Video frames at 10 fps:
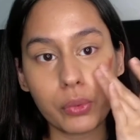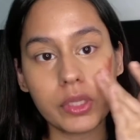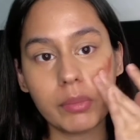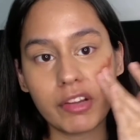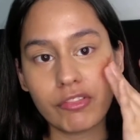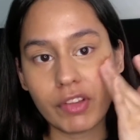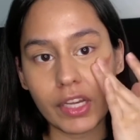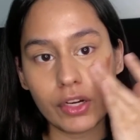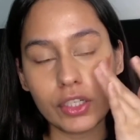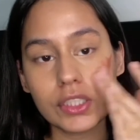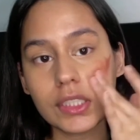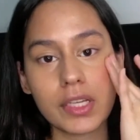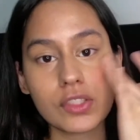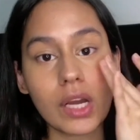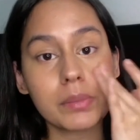my fingers.
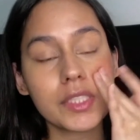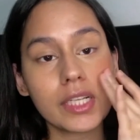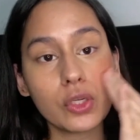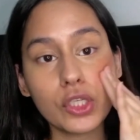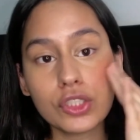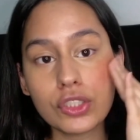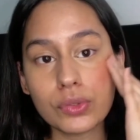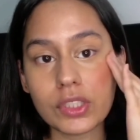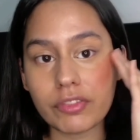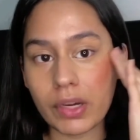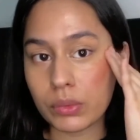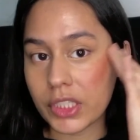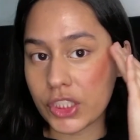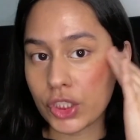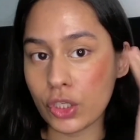I'm still going to use a
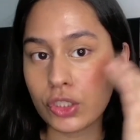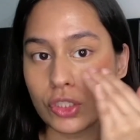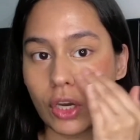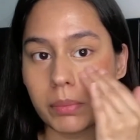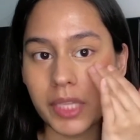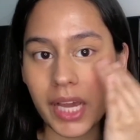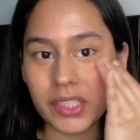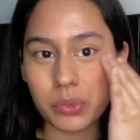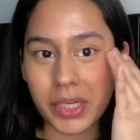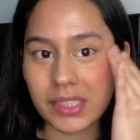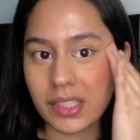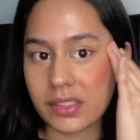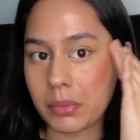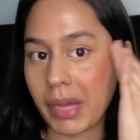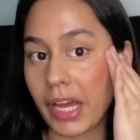foundation on top. That is why it doesn't
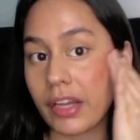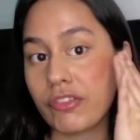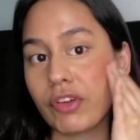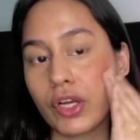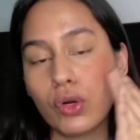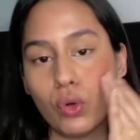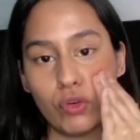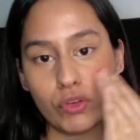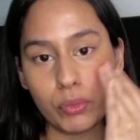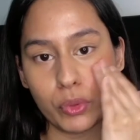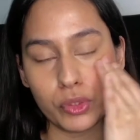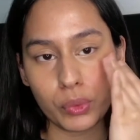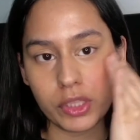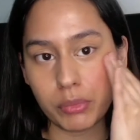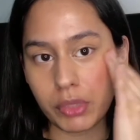matter if I go overboard with
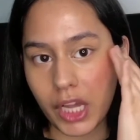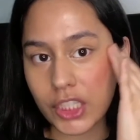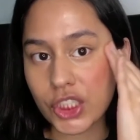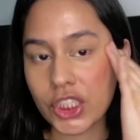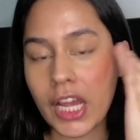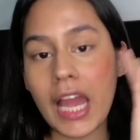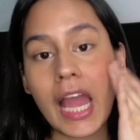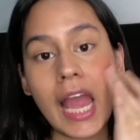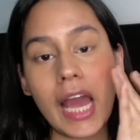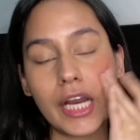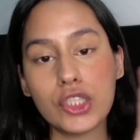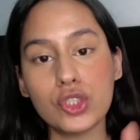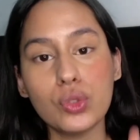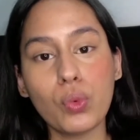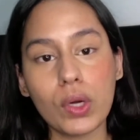the blush. And I do
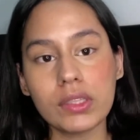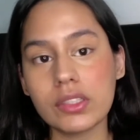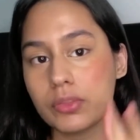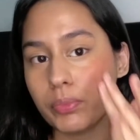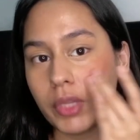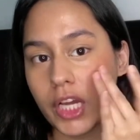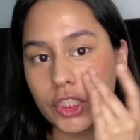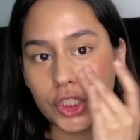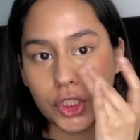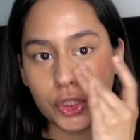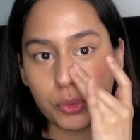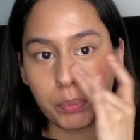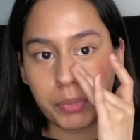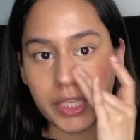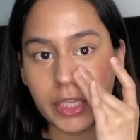want this blush to
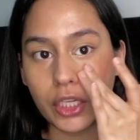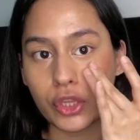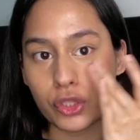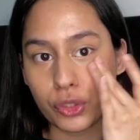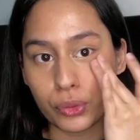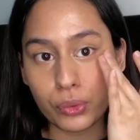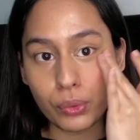peek through